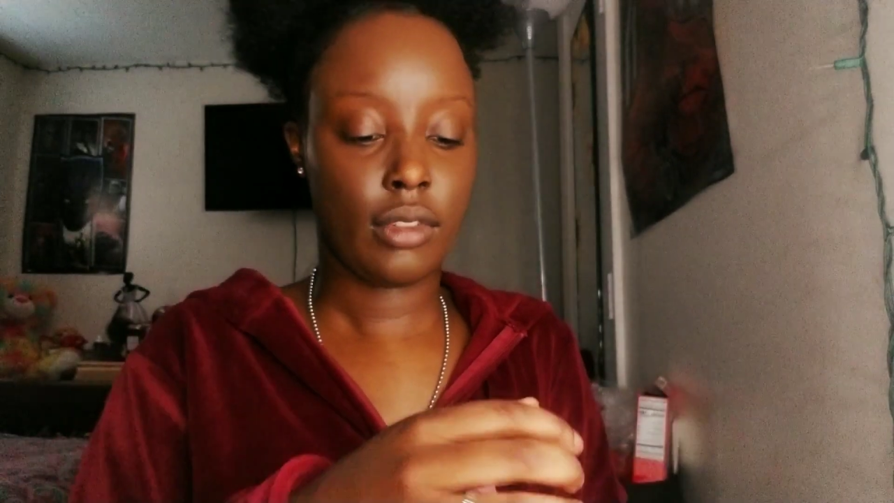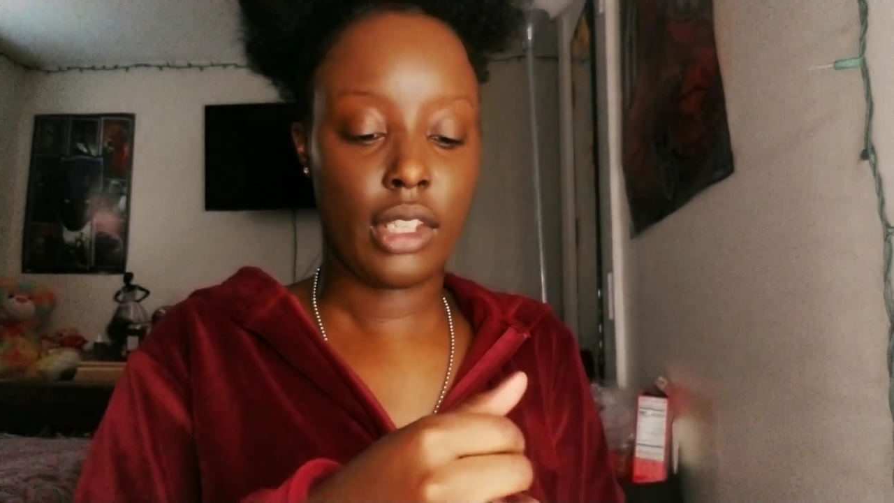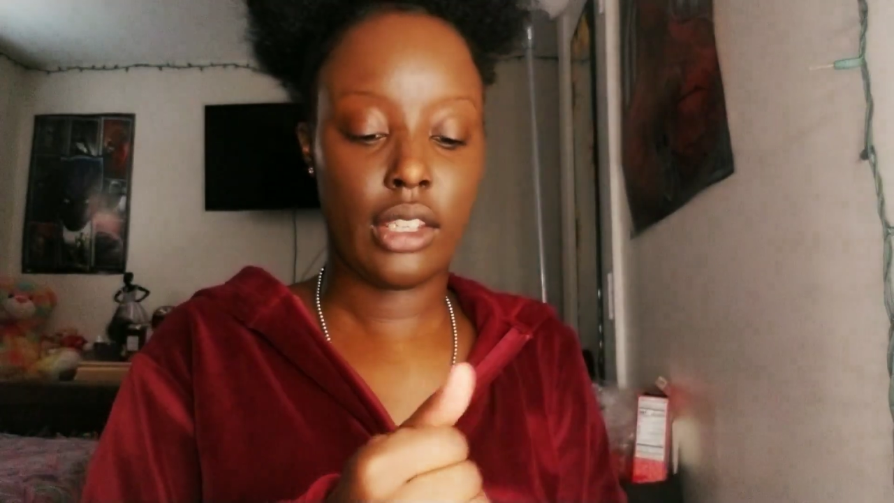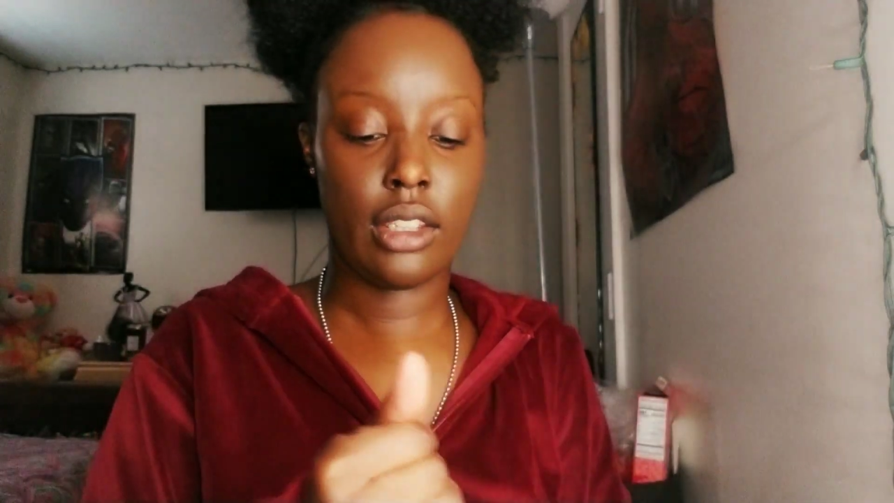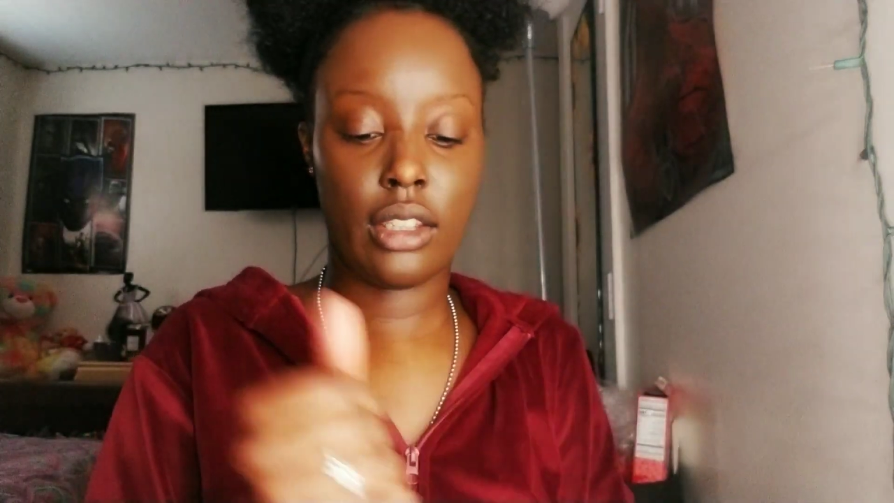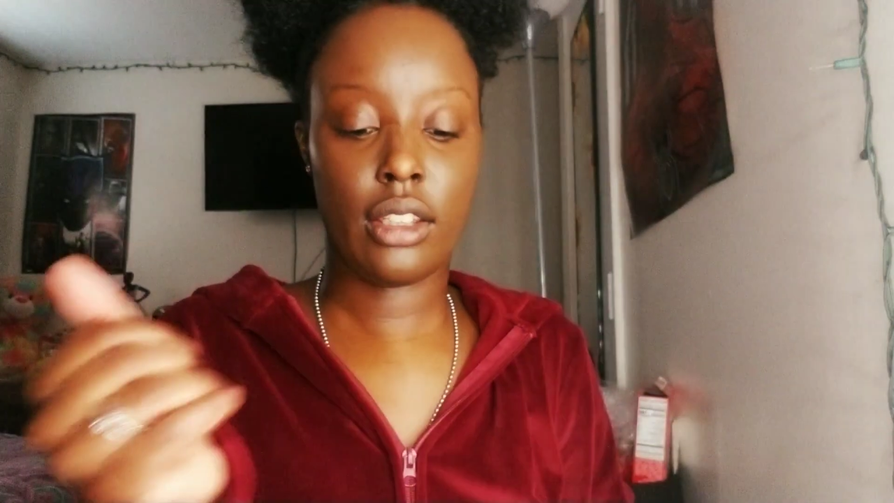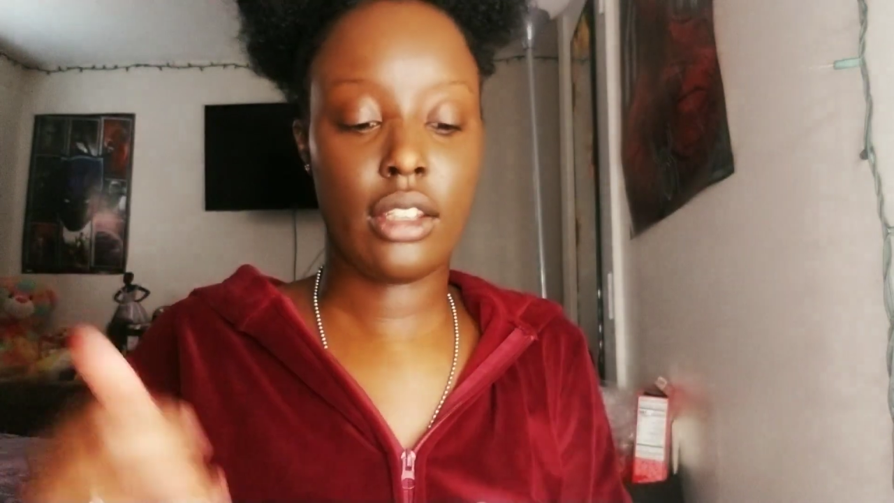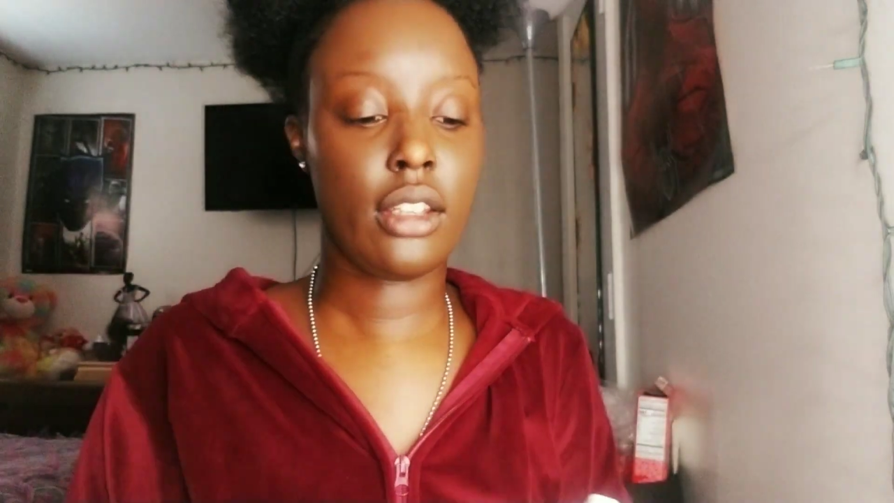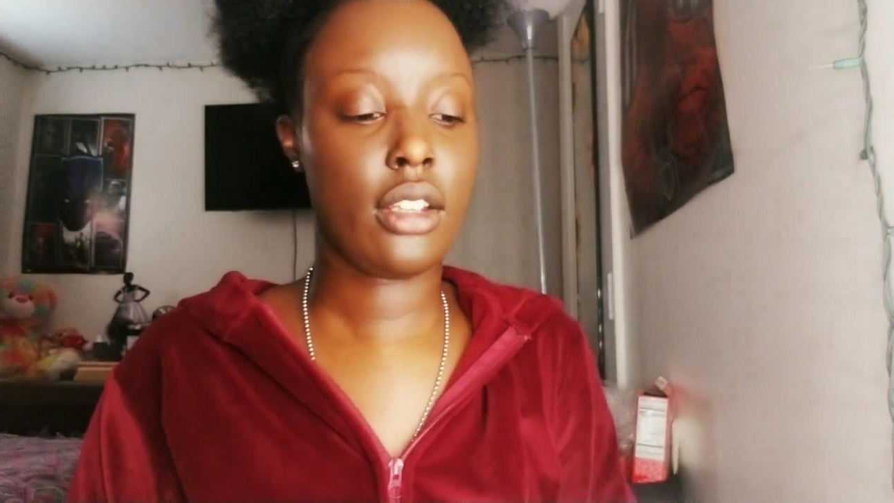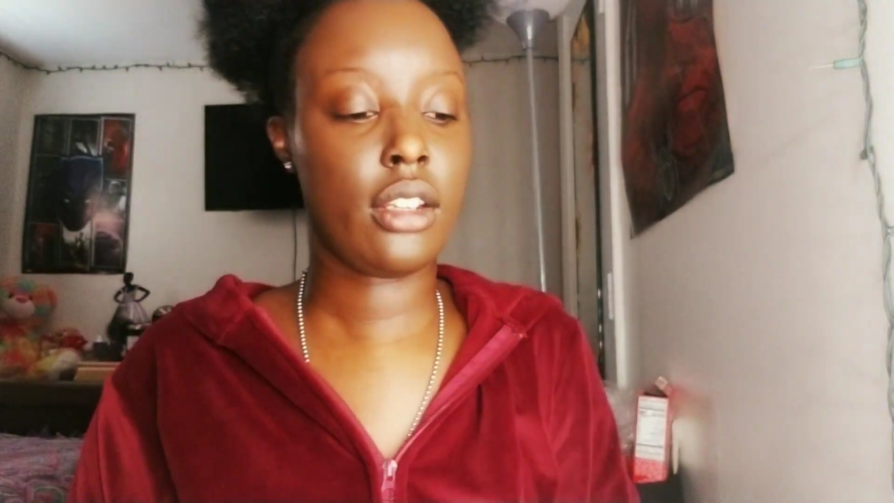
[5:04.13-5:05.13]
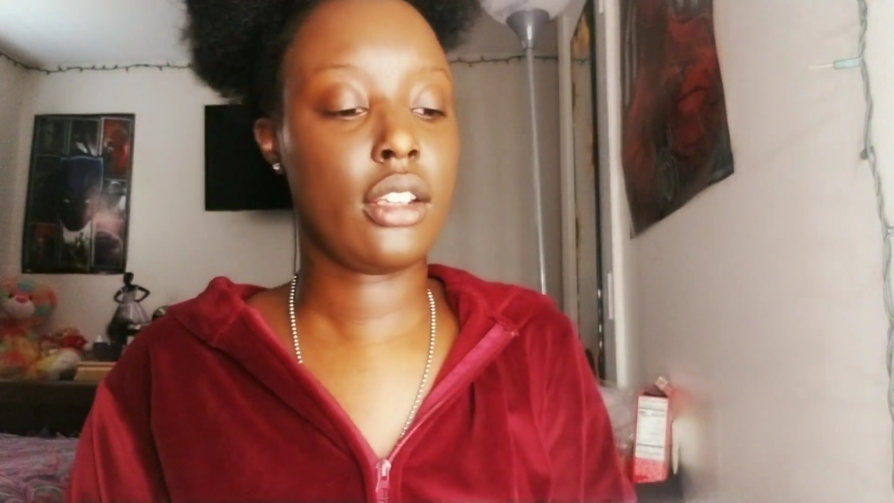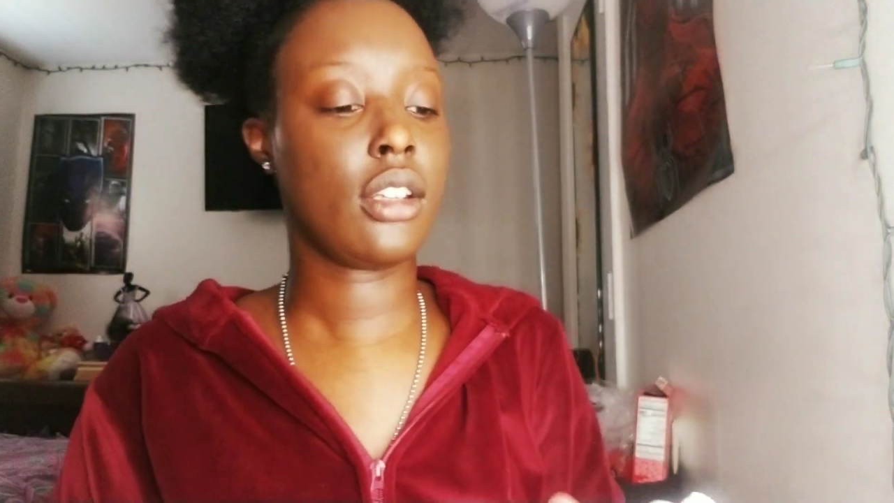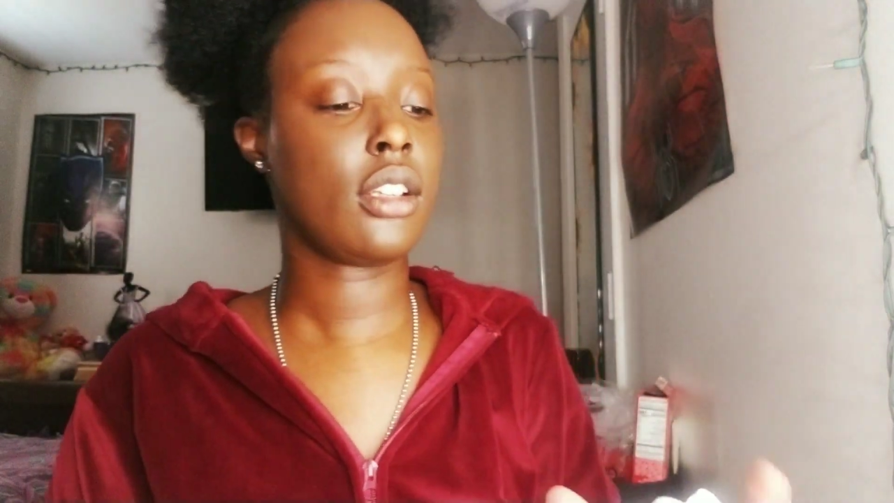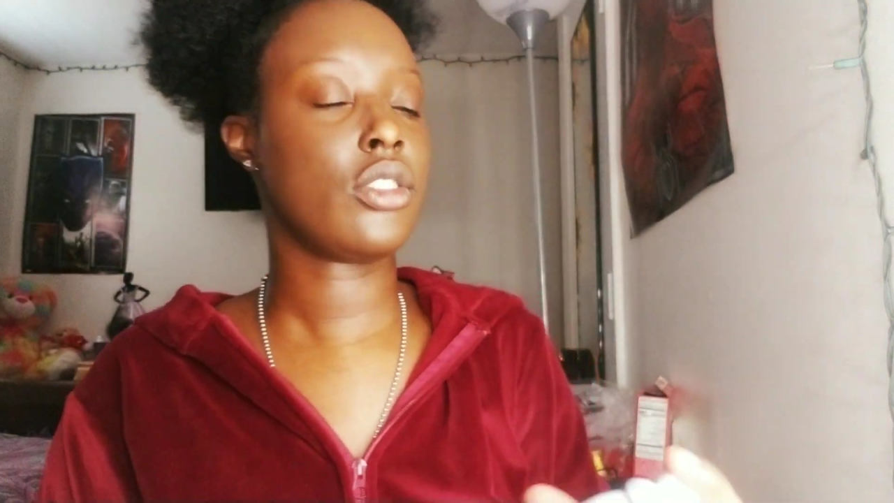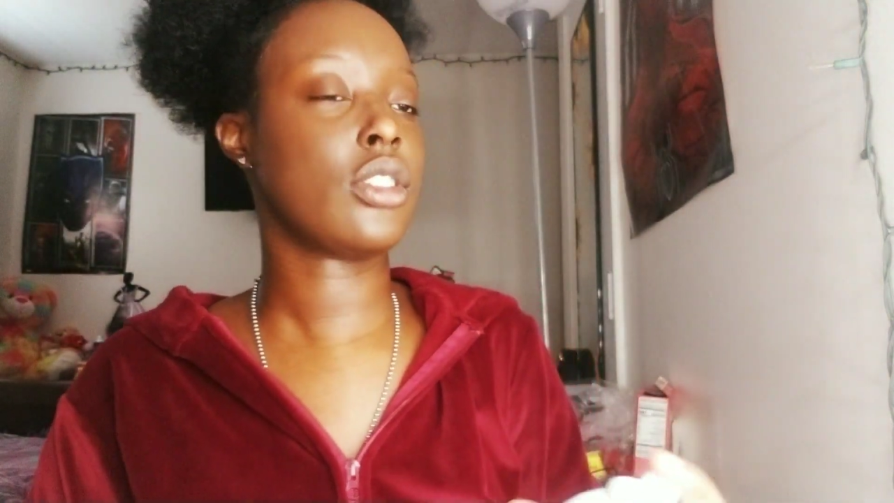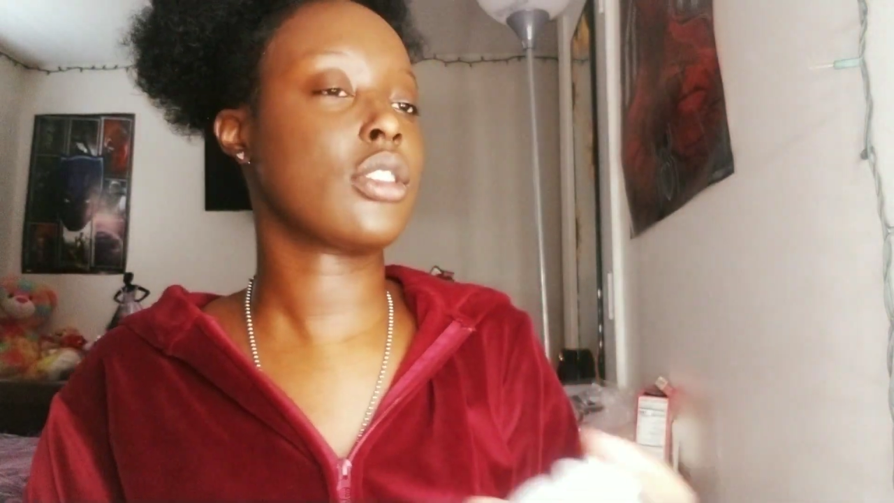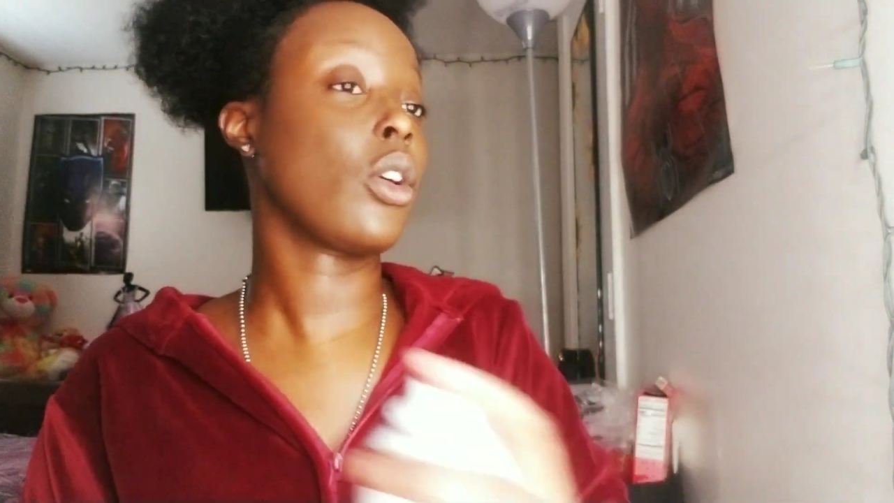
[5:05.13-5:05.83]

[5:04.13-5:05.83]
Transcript: And just